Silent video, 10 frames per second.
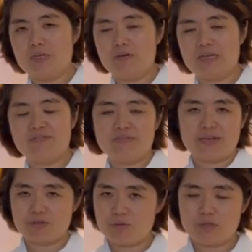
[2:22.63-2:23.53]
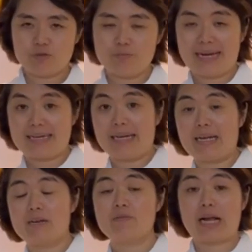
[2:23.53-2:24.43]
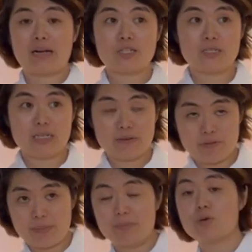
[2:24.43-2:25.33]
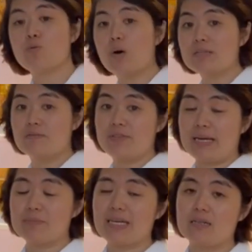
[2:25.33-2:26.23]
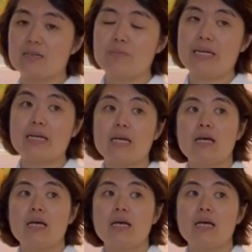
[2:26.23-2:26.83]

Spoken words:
Even if I don't want to do banking. And I actually remember one of them telling me